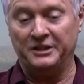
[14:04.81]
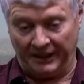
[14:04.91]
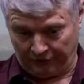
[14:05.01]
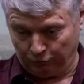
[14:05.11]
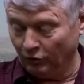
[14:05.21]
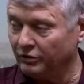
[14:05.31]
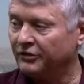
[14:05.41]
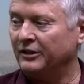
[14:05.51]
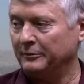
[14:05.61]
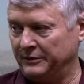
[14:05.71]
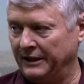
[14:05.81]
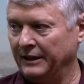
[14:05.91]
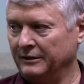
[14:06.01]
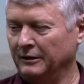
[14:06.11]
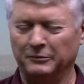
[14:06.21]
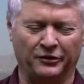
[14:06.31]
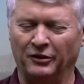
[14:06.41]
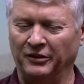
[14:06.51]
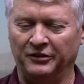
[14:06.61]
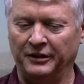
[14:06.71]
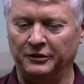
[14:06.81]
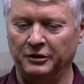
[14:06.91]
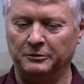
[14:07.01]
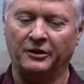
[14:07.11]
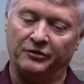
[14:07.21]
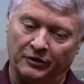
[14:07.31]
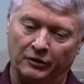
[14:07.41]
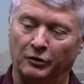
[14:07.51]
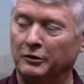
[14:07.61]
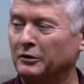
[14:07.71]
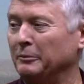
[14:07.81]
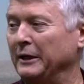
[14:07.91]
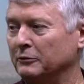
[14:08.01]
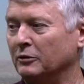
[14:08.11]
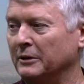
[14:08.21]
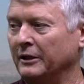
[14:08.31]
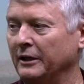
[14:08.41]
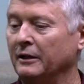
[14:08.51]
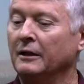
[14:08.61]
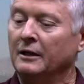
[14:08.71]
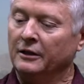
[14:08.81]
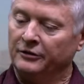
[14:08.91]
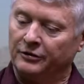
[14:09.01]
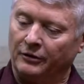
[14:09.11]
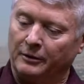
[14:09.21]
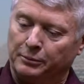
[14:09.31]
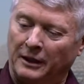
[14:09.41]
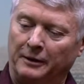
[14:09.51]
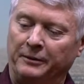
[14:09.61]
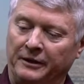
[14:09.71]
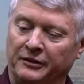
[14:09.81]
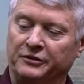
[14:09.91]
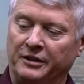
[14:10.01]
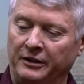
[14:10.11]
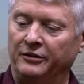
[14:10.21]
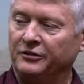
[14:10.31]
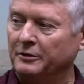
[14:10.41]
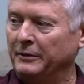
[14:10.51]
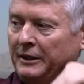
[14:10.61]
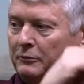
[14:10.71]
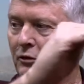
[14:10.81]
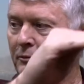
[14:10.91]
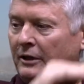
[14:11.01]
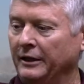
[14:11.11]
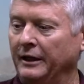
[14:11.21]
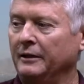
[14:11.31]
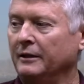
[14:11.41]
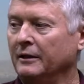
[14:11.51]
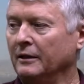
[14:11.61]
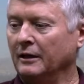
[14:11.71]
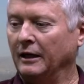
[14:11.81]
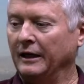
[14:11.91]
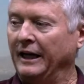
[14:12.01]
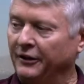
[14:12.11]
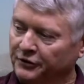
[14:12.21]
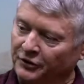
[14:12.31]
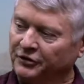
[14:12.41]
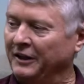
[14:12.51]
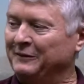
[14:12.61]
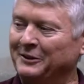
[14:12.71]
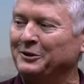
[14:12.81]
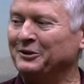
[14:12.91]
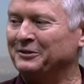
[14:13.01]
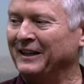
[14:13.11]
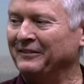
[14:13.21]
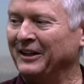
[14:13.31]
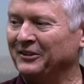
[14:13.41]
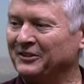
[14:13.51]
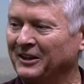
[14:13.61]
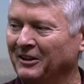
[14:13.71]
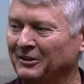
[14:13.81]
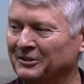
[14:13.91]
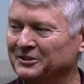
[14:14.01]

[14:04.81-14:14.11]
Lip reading: Yes, we'll accept that. Almost always they do because they're no longer going to make more money. So the property continues to make more money as they're saving that $2,000 to $5,000.